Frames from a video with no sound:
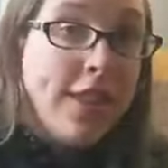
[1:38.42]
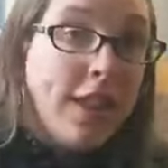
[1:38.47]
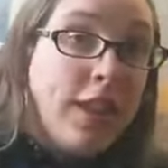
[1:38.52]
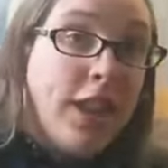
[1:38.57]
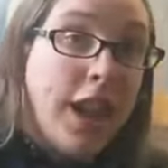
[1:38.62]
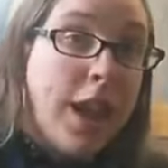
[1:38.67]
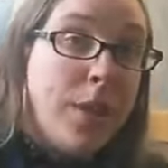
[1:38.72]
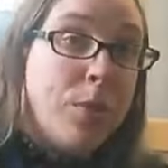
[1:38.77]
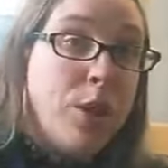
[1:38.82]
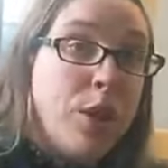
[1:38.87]

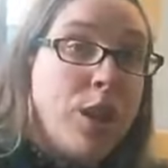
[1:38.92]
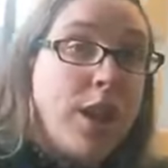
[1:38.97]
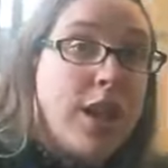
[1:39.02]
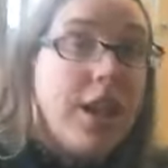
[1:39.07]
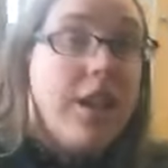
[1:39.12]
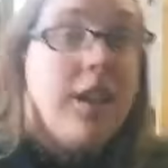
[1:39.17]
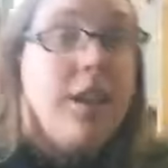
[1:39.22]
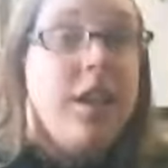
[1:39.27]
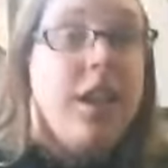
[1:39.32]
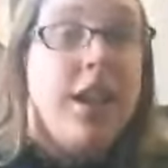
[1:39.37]
library
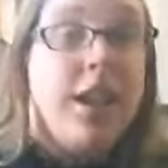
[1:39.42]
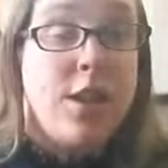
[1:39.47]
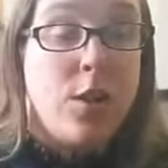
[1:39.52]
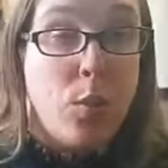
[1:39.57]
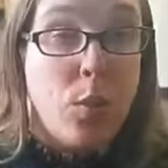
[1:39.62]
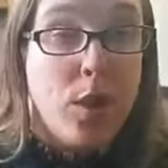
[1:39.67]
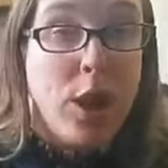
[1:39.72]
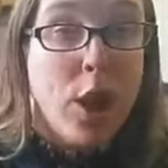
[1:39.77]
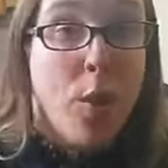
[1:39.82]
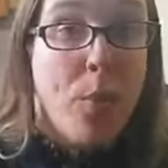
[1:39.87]
is
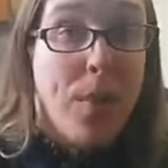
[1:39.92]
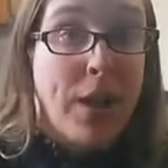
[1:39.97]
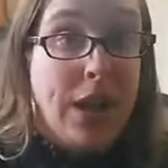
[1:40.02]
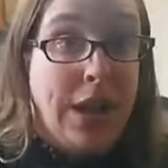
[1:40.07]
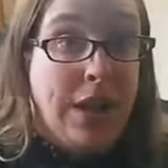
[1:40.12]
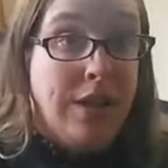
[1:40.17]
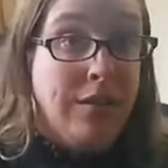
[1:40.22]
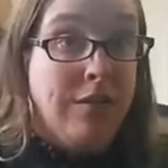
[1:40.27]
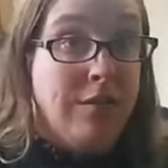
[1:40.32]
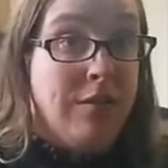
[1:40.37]
reopening
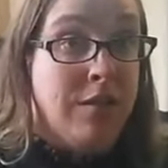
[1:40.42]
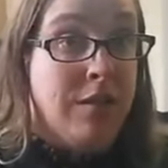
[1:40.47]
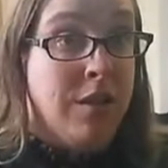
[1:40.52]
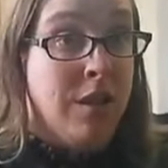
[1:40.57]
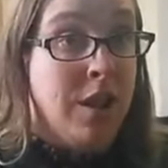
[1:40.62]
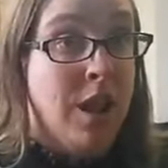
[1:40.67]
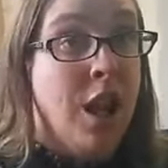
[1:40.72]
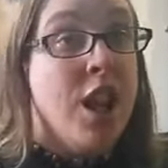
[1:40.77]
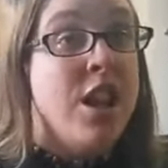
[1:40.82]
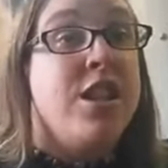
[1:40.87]

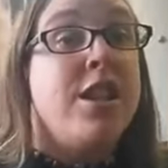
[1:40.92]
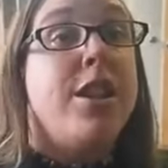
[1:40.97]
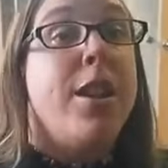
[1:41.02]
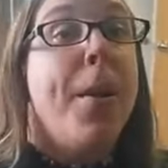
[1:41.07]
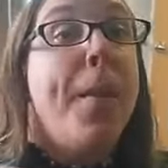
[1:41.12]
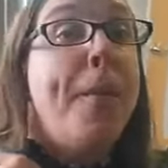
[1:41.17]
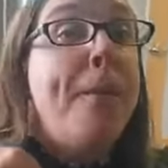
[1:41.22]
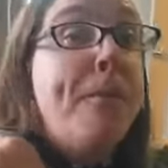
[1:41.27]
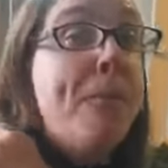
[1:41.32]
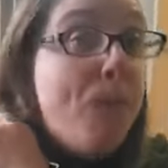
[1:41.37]

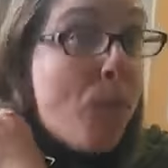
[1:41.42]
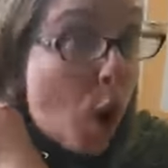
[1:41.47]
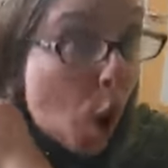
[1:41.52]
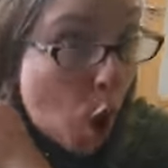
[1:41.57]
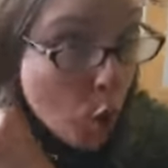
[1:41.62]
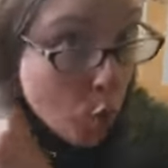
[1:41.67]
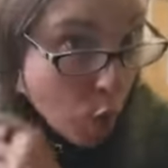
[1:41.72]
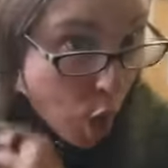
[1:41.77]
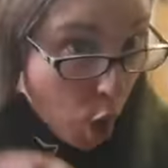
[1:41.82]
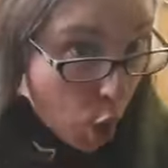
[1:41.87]

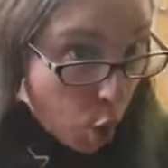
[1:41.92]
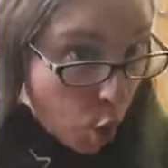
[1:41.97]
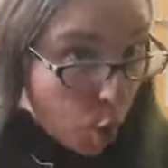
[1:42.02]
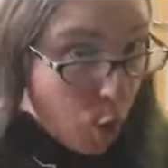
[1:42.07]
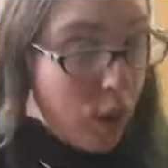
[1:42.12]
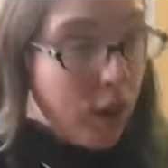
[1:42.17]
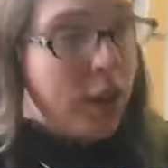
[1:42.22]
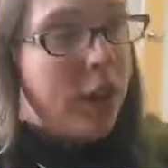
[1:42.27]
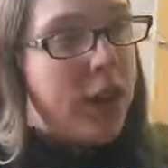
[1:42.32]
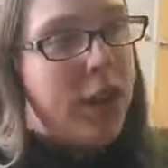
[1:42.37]
tomorrow.
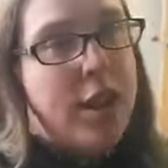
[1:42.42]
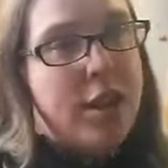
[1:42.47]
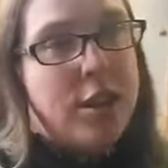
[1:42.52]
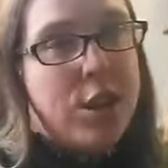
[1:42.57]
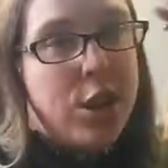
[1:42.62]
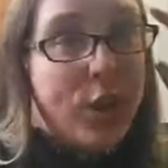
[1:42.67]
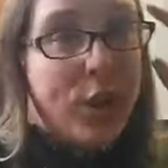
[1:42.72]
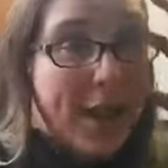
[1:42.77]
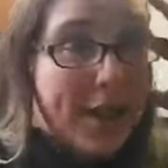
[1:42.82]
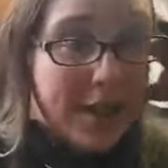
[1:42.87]
So
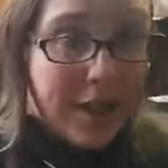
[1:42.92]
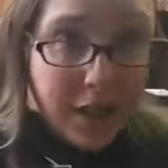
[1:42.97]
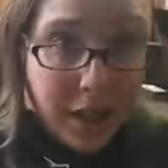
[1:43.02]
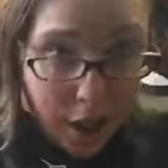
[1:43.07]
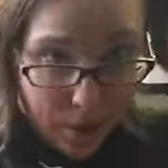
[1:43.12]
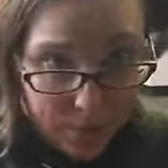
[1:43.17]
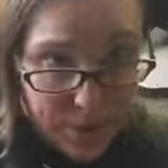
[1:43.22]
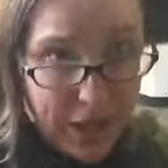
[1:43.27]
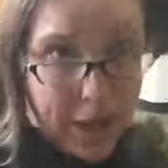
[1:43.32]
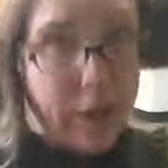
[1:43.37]
you guys can
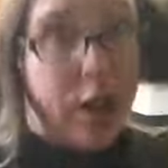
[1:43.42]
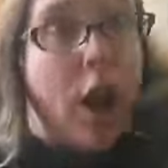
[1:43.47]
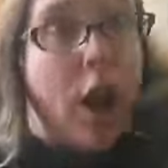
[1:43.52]
come down to